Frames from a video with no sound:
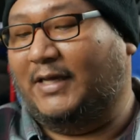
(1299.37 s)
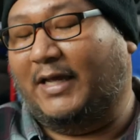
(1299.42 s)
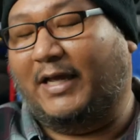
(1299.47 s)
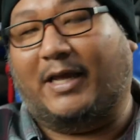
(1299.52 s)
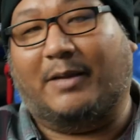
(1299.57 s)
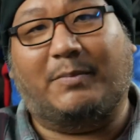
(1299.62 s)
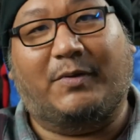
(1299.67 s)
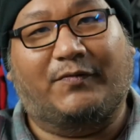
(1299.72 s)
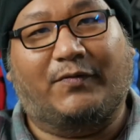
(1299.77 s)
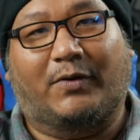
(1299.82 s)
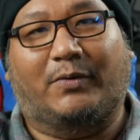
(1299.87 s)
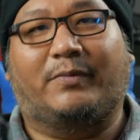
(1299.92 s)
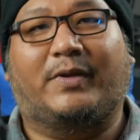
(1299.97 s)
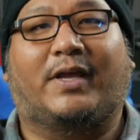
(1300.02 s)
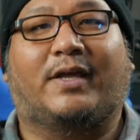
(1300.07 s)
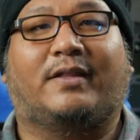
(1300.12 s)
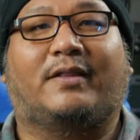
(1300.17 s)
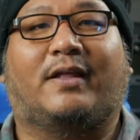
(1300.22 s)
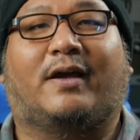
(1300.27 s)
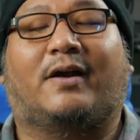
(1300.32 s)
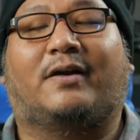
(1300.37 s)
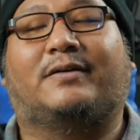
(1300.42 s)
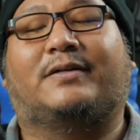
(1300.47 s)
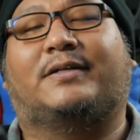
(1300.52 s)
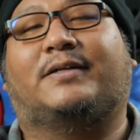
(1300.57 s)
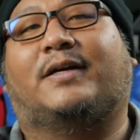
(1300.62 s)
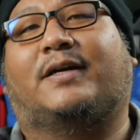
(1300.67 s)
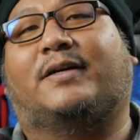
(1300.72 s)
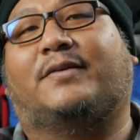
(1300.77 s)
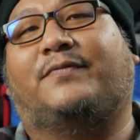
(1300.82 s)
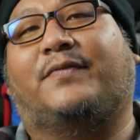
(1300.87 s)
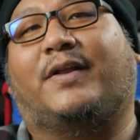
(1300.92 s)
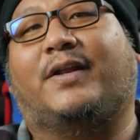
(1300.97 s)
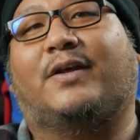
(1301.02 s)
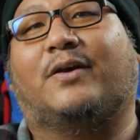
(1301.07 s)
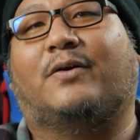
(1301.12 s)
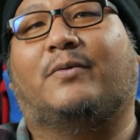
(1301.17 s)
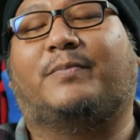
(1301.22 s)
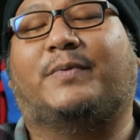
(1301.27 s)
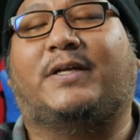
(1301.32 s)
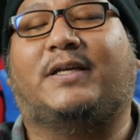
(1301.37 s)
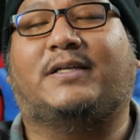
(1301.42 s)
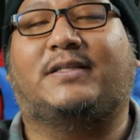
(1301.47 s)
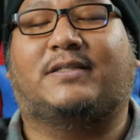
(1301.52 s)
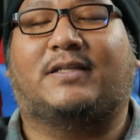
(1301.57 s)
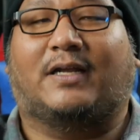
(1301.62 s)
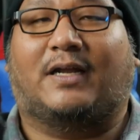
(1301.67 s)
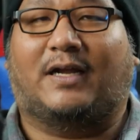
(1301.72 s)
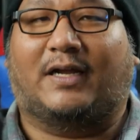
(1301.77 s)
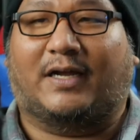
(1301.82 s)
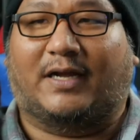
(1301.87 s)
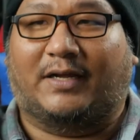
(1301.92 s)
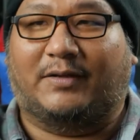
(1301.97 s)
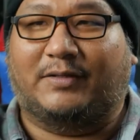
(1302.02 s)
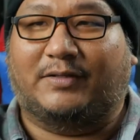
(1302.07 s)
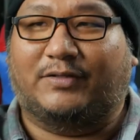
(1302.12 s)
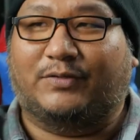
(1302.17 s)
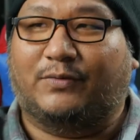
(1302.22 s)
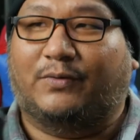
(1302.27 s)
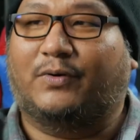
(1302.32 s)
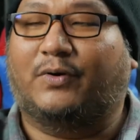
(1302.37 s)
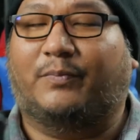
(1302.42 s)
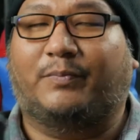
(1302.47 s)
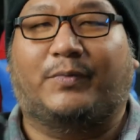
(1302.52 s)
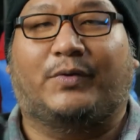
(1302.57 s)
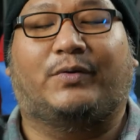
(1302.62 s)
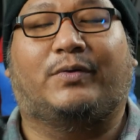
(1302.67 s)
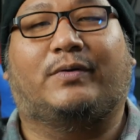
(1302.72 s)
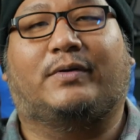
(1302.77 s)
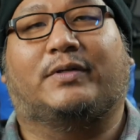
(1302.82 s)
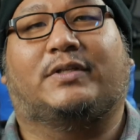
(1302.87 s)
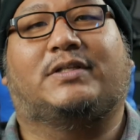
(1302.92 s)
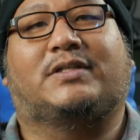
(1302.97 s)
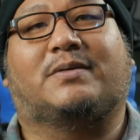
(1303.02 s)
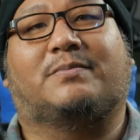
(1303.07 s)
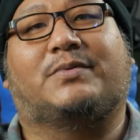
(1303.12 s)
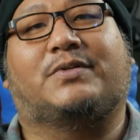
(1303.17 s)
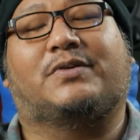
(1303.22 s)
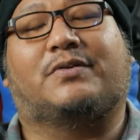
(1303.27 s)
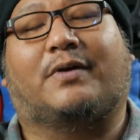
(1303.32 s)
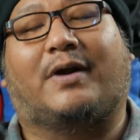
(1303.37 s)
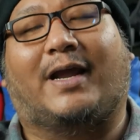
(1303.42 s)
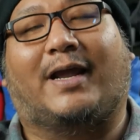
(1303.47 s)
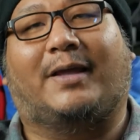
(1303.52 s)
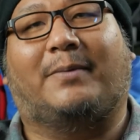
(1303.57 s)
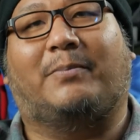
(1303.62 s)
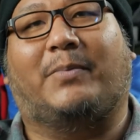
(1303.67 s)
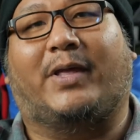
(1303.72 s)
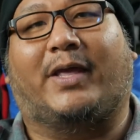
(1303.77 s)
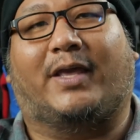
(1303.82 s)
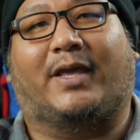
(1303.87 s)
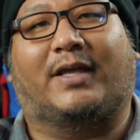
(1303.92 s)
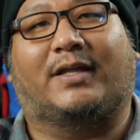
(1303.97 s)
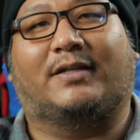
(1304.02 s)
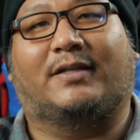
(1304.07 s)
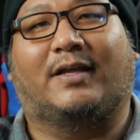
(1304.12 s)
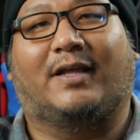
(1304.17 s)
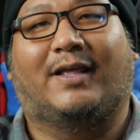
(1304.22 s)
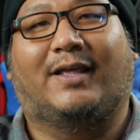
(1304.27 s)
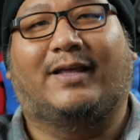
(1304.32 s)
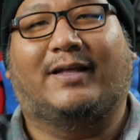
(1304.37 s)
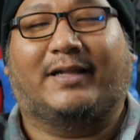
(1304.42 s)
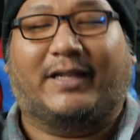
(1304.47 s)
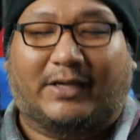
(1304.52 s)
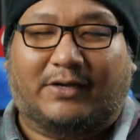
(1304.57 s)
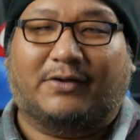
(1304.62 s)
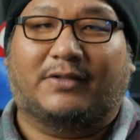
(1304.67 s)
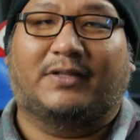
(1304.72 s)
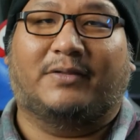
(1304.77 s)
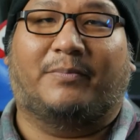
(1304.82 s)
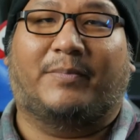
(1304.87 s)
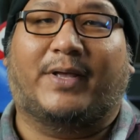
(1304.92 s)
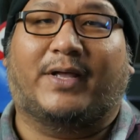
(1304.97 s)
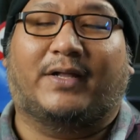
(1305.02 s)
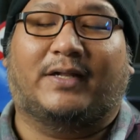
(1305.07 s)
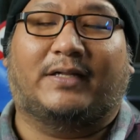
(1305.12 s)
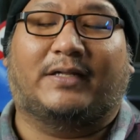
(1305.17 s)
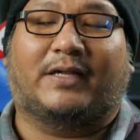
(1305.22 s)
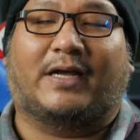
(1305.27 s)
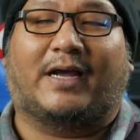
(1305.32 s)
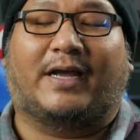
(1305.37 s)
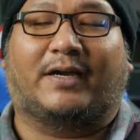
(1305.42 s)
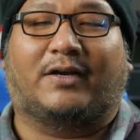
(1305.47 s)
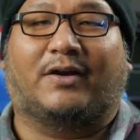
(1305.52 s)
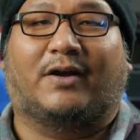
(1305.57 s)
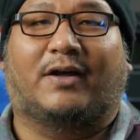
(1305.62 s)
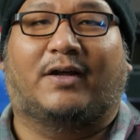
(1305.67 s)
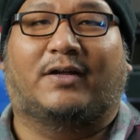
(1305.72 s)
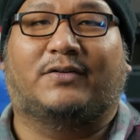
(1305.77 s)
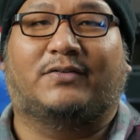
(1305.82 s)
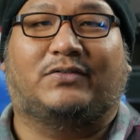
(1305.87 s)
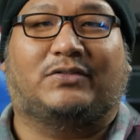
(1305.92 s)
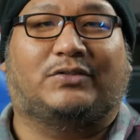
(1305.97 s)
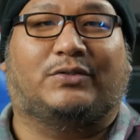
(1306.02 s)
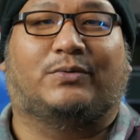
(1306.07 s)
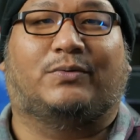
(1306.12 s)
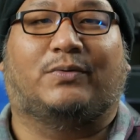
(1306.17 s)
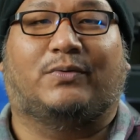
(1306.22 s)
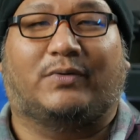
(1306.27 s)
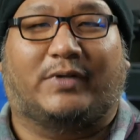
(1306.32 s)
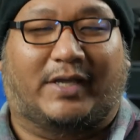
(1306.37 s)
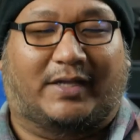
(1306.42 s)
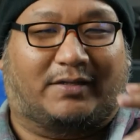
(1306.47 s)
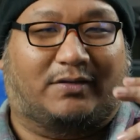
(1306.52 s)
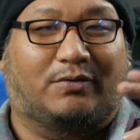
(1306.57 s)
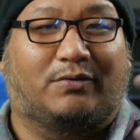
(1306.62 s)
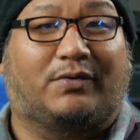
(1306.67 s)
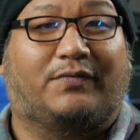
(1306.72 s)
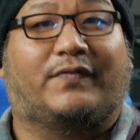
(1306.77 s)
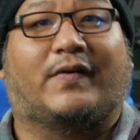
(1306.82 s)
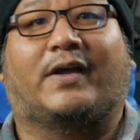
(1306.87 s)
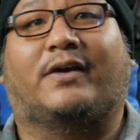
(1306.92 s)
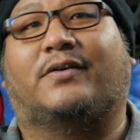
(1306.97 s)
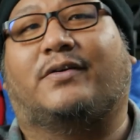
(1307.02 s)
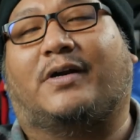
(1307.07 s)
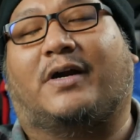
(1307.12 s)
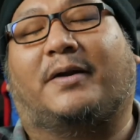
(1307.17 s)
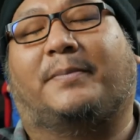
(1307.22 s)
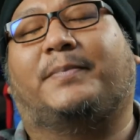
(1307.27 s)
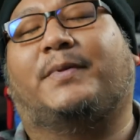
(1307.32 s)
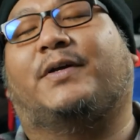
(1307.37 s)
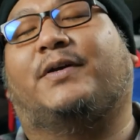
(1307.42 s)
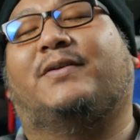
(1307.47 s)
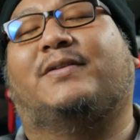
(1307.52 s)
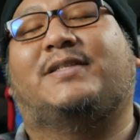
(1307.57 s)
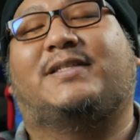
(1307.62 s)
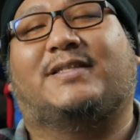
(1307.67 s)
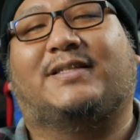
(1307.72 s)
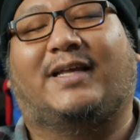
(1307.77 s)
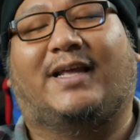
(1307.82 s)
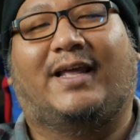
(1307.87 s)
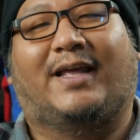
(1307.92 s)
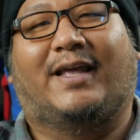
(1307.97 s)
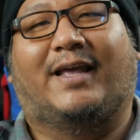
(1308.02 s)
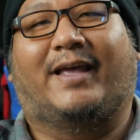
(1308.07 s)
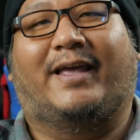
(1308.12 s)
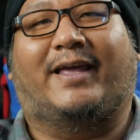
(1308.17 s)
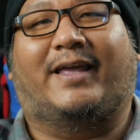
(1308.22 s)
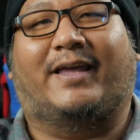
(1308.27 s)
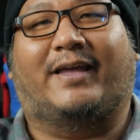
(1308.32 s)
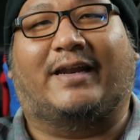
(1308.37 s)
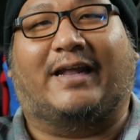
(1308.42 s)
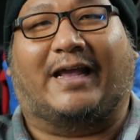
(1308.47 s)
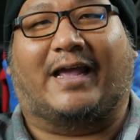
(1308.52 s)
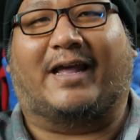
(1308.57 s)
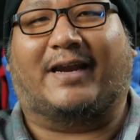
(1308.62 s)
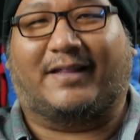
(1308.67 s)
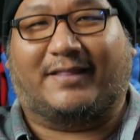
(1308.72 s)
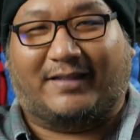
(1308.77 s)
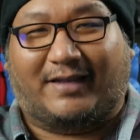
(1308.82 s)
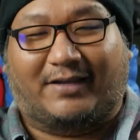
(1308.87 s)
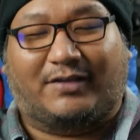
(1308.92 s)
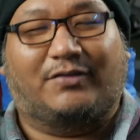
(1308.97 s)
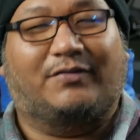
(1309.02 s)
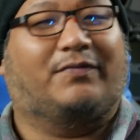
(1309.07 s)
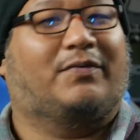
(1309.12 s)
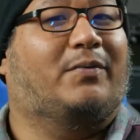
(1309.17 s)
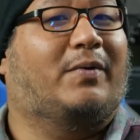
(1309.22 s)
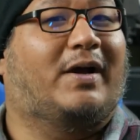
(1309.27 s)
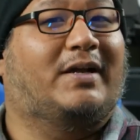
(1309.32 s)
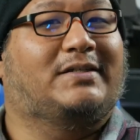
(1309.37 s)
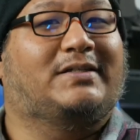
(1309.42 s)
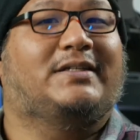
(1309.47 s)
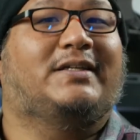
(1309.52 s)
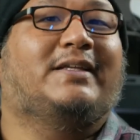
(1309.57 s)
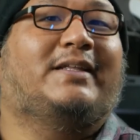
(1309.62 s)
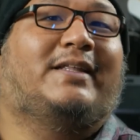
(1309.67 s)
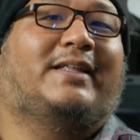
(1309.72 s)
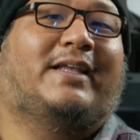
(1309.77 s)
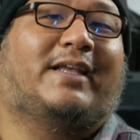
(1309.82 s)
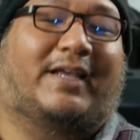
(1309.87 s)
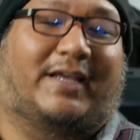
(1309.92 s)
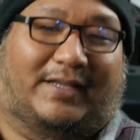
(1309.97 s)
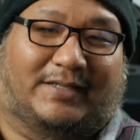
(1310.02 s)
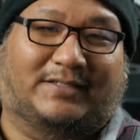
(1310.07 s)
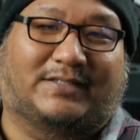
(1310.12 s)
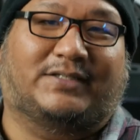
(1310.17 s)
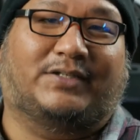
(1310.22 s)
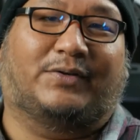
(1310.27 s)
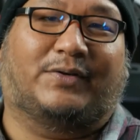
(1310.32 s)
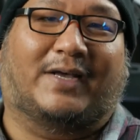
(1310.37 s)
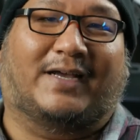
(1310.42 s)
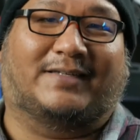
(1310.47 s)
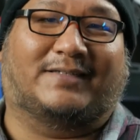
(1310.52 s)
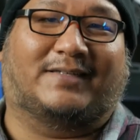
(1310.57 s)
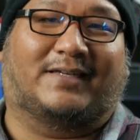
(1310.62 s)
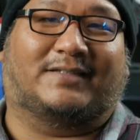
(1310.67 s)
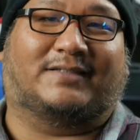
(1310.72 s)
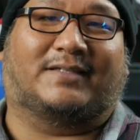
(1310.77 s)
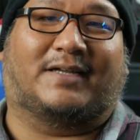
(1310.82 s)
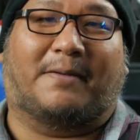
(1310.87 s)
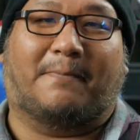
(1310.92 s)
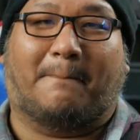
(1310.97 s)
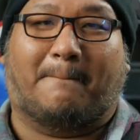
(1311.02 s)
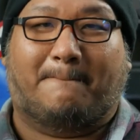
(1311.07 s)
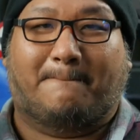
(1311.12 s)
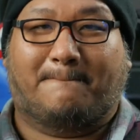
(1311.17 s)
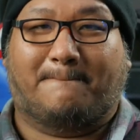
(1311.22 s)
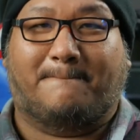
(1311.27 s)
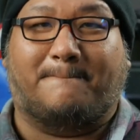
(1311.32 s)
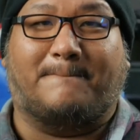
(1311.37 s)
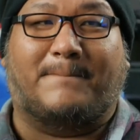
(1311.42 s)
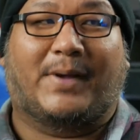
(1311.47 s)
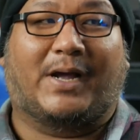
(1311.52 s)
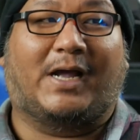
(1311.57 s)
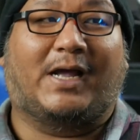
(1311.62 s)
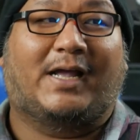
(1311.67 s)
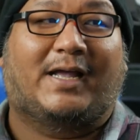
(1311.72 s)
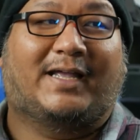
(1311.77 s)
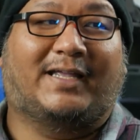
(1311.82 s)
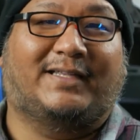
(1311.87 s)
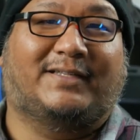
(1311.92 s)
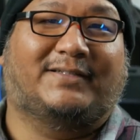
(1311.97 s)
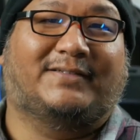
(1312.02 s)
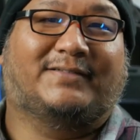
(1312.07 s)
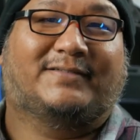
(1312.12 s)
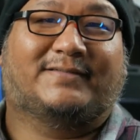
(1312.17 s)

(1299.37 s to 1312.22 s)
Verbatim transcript: And before we end our uh, video, please, I do hope you could subscribe and click on the bell icon to get notified on our uploads. And I gotta thank you for watching and see you guys next time. Bye!